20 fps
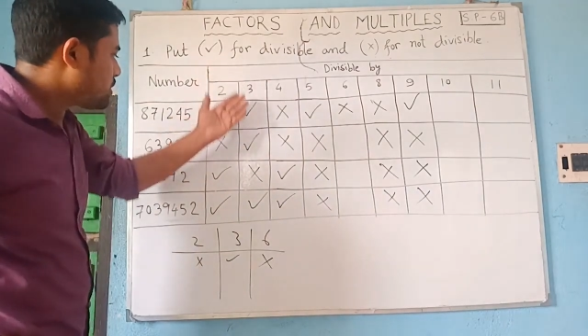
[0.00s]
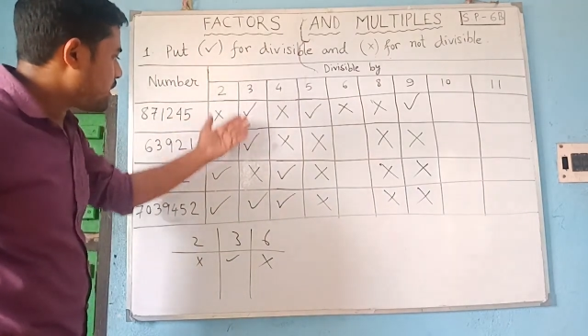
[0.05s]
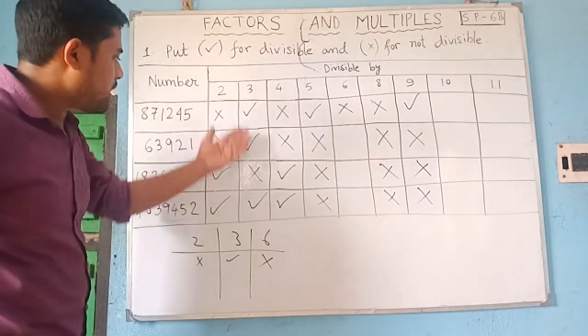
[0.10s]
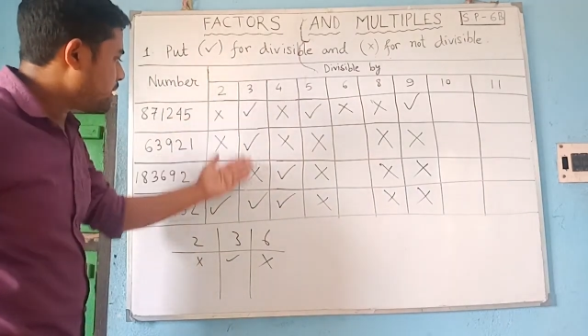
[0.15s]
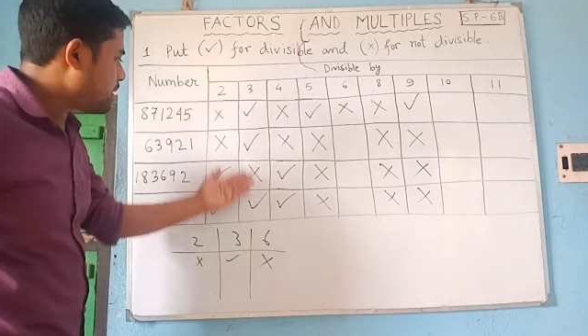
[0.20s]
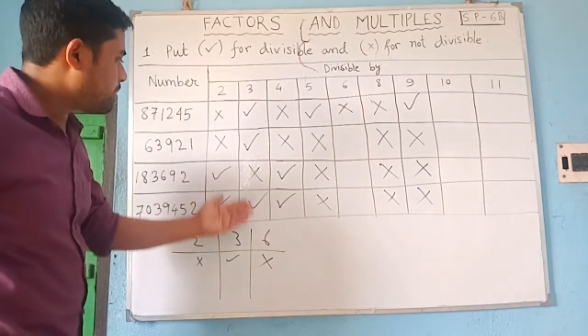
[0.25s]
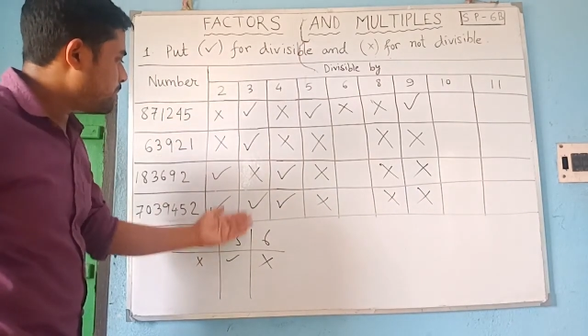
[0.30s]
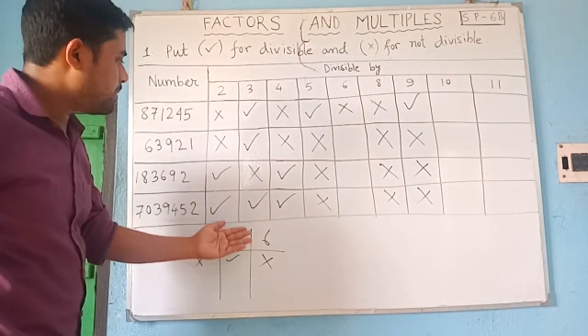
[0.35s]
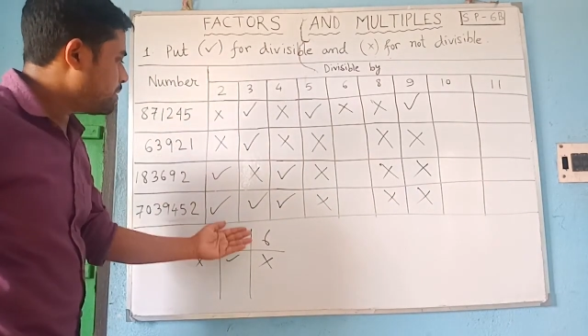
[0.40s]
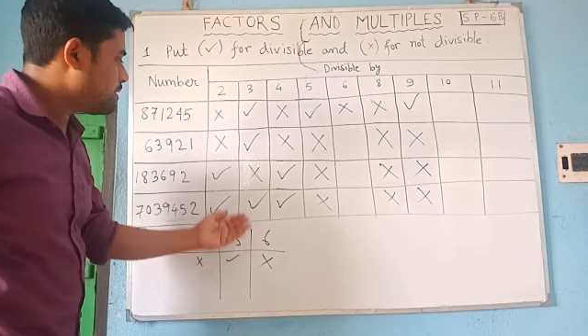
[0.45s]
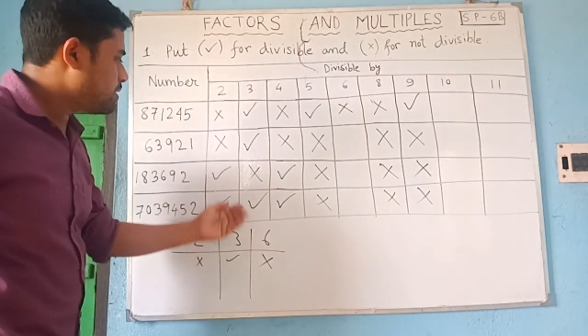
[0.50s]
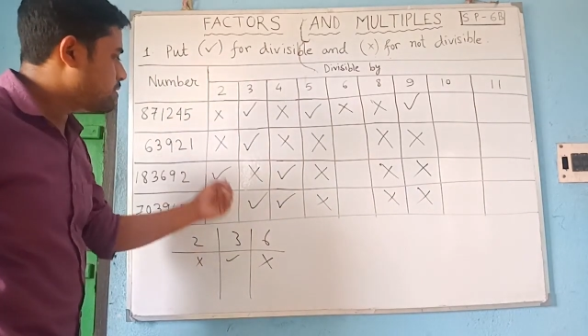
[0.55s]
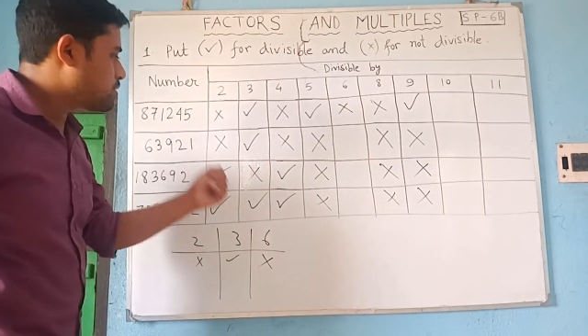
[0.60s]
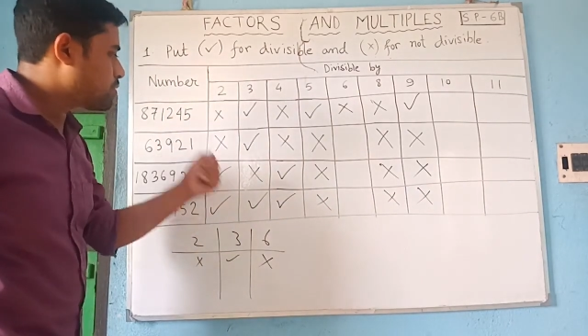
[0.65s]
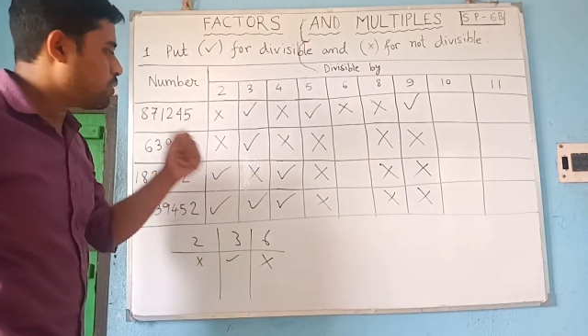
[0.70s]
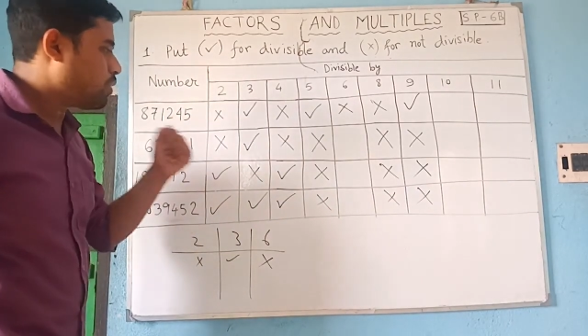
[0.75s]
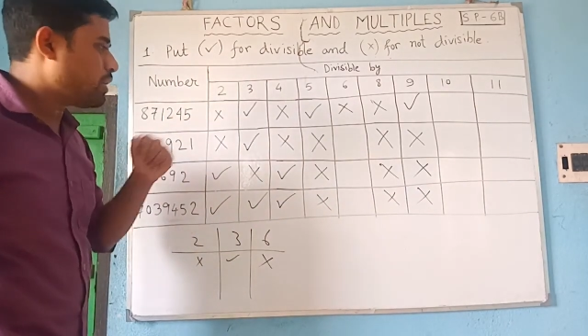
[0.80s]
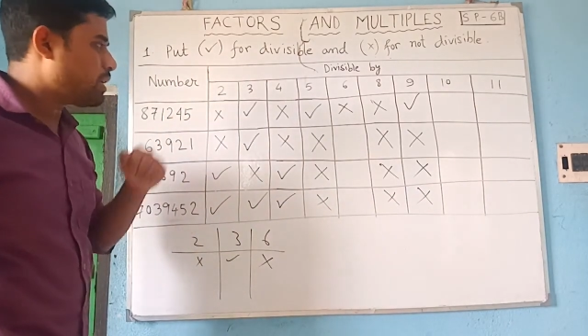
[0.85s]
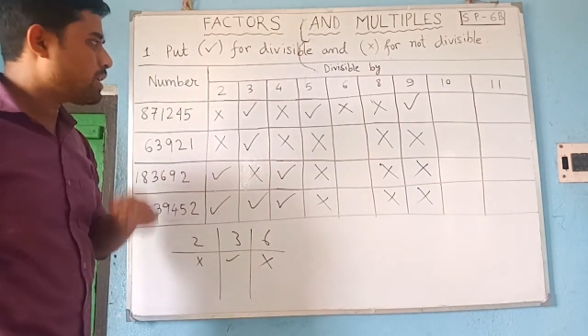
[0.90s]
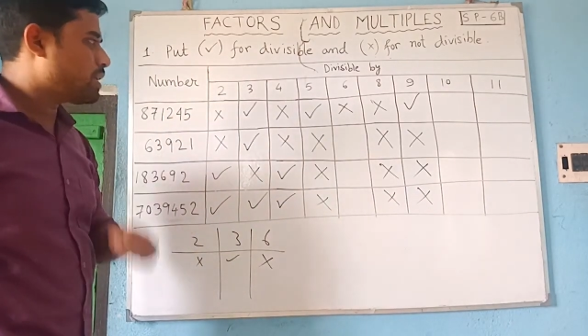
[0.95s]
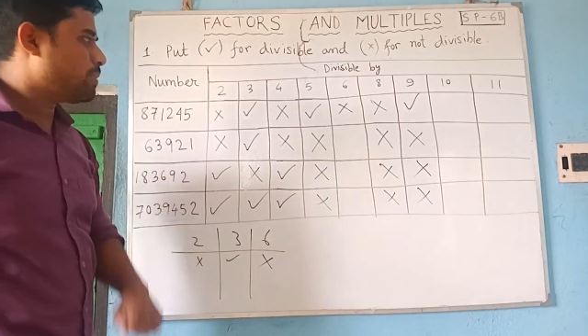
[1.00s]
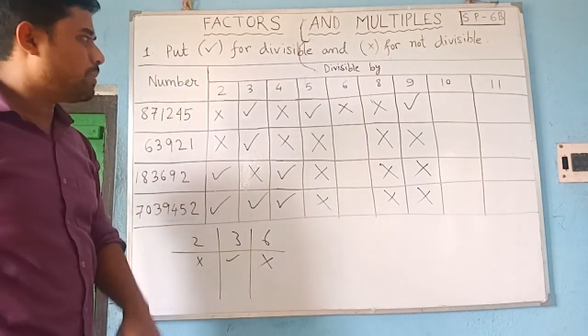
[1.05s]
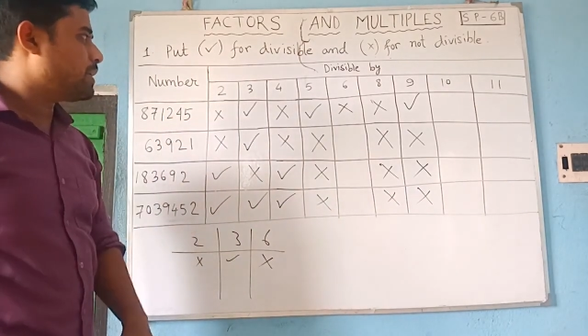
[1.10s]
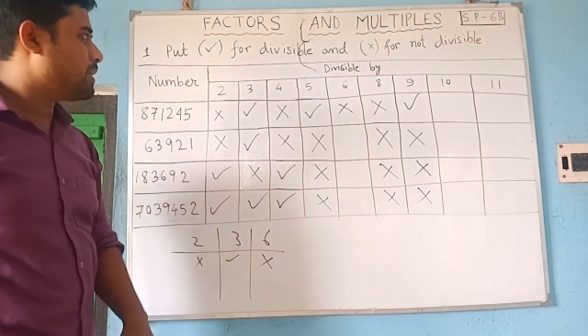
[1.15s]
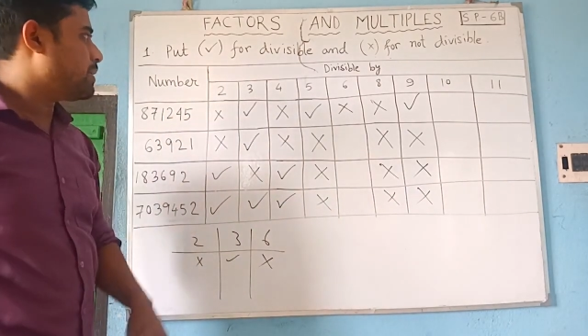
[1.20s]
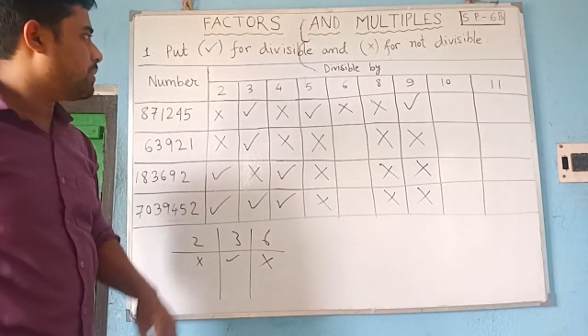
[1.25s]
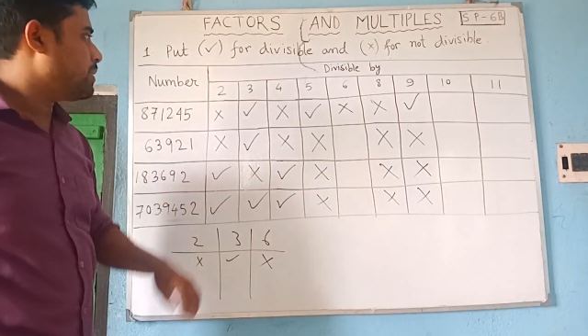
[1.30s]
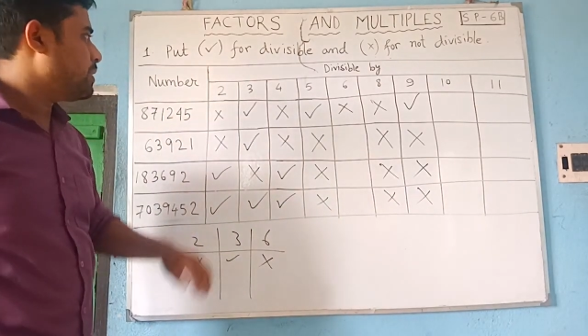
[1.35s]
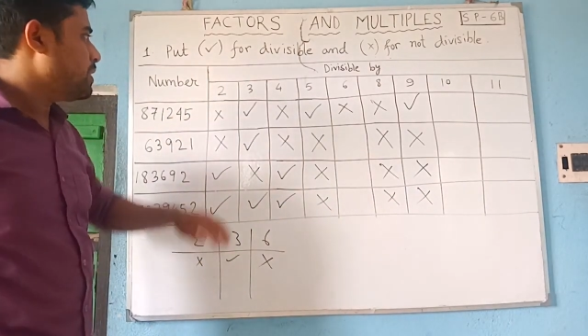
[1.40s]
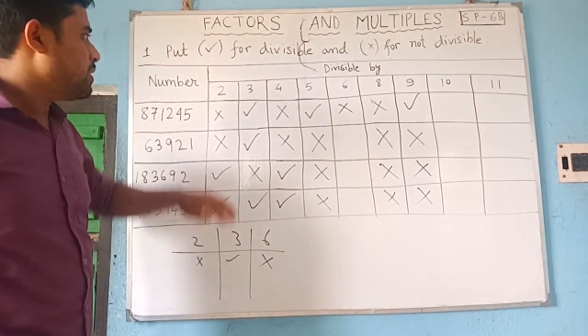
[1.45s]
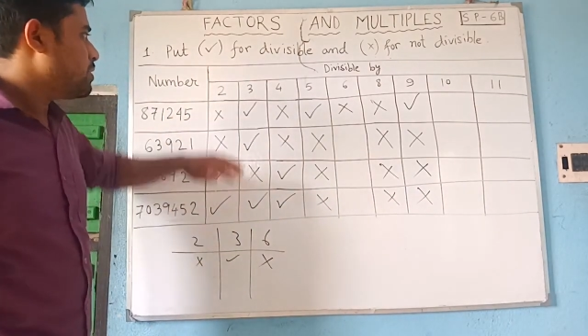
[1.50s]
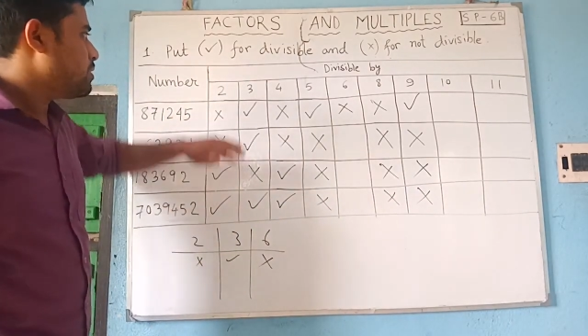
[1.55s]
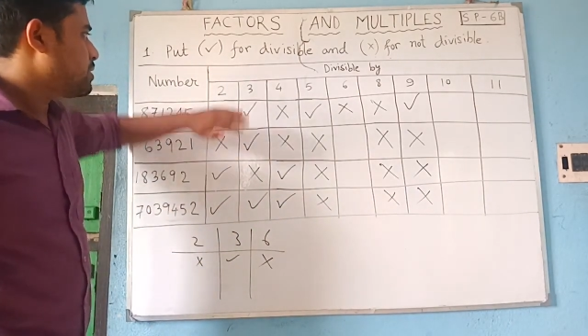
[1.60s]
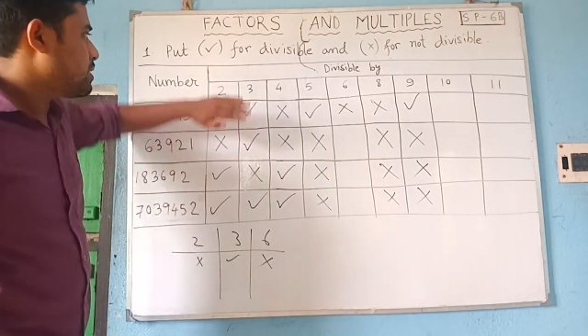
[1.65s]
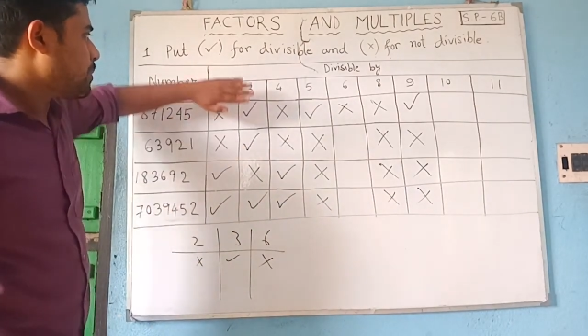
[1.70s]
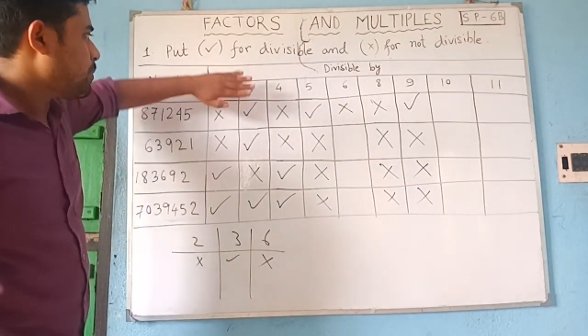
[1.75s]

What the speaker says: term is not given,